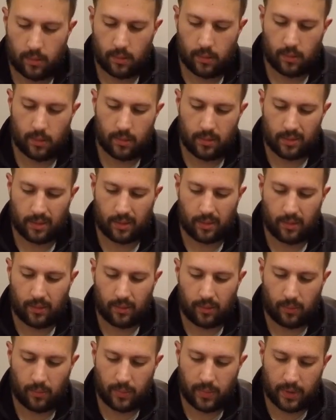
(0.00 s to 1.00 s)
There's like a
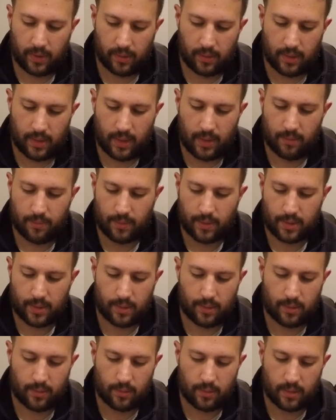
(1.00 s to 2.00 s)
little bit of tape
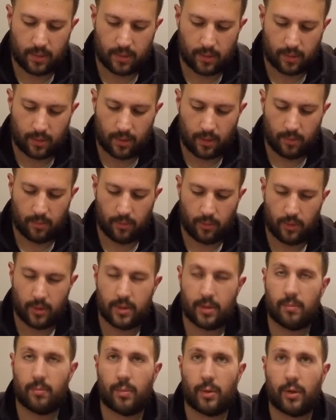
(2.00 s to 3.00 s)
residue because the cardboard
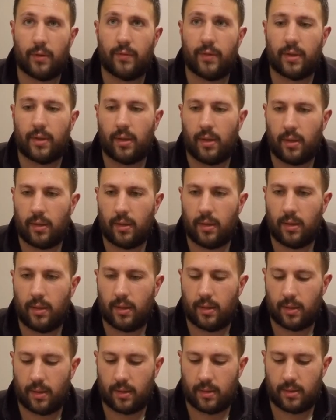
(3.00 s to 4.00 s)
isn't perfectly clean. I
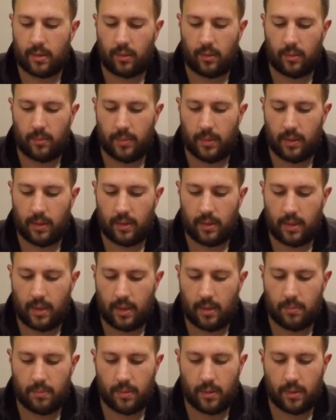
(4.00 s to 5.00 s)
think it's a little bit of tape